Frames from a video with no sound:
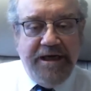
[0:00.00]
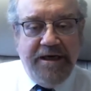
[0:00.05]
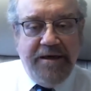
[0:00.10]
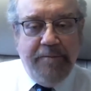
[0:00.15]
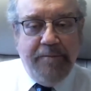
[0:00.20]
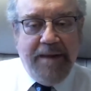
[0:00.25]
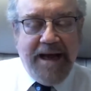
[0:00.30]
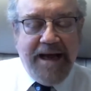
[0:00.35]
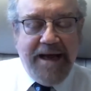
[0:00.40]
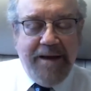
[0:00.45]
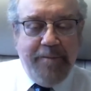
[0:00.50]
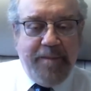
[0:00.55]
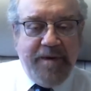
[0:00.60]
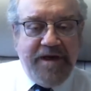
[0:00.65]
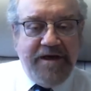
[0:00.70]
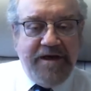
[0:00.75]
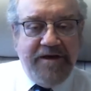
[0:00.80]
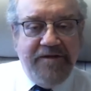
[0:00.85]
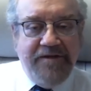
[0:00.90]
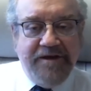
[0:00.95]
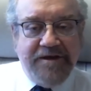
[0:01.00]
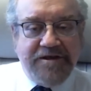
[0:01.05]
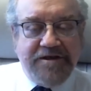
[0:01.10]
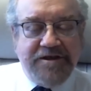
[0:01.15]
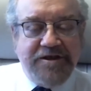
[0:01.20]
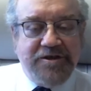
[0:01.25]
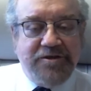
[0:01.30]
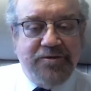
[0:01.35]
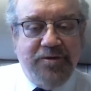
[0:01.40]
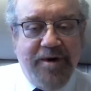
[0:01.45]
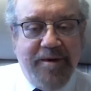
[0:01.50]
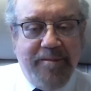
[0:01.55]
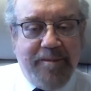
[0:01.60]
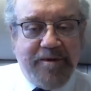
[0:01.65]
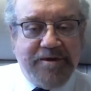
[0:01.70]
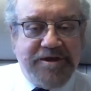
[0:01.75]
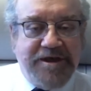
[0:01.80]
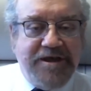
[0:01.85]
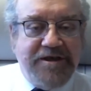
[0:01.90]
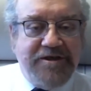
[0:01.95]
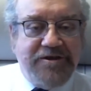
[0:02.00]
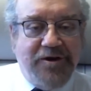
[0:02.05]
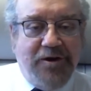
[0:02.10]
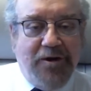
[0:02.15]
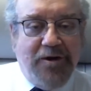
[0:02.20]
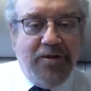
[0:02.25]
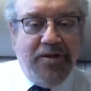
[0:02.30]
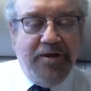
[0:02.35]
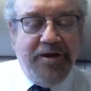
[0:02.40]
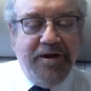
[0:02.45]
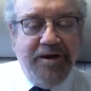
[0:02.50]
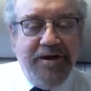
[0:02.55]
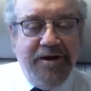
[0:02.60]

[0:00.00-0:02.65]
In my opinion, this just represents all the